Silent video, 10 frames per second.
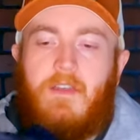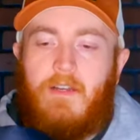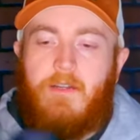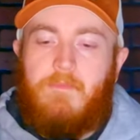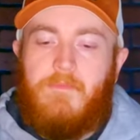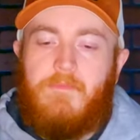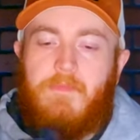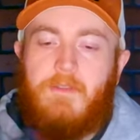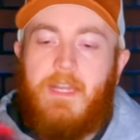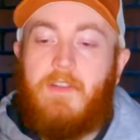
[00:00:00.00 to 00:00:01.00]
Um,
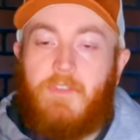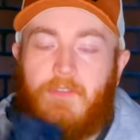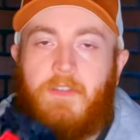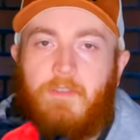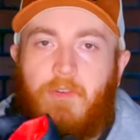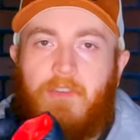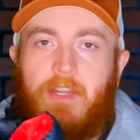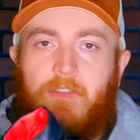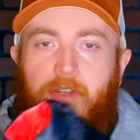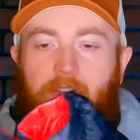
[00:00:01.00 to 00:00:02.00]
maybe not as, of course
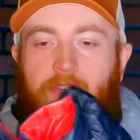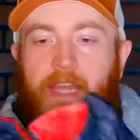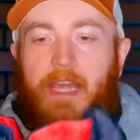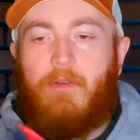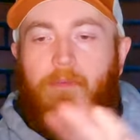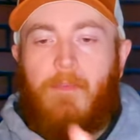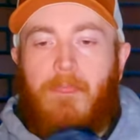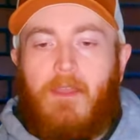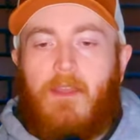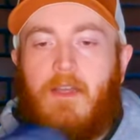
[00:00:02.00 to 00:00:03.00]
not as good as down.
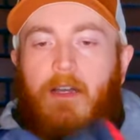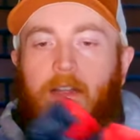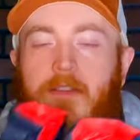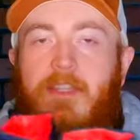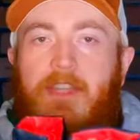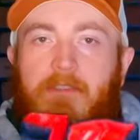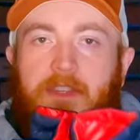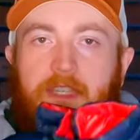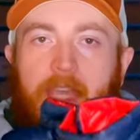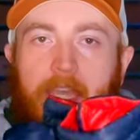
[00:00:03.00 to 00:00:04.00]
Uh, these have
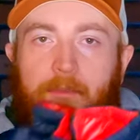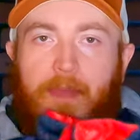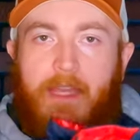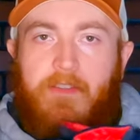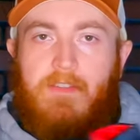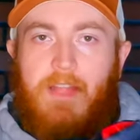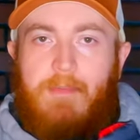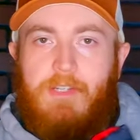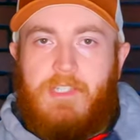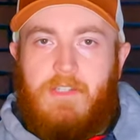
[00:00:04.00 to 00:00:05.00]
the Apex
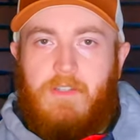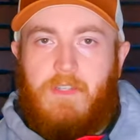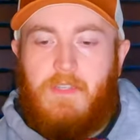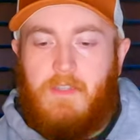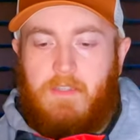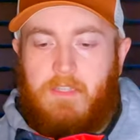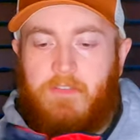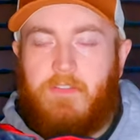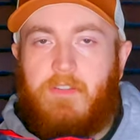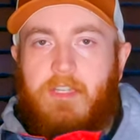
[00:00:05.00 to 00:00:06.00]
Climashield
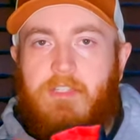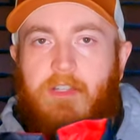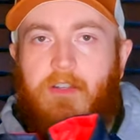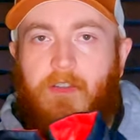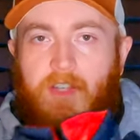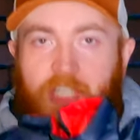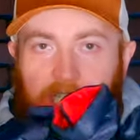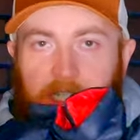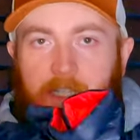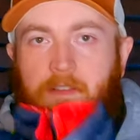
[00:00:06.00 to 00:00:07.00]
insulation, there's a
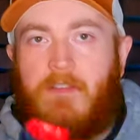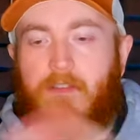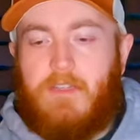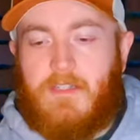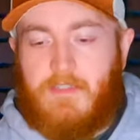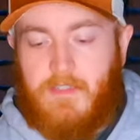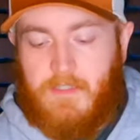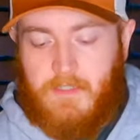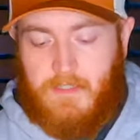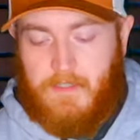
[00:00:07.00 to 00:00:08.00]
sheet insulation
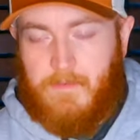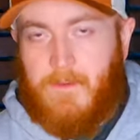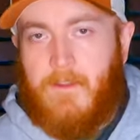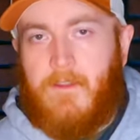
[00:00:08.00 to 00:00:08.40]
in there.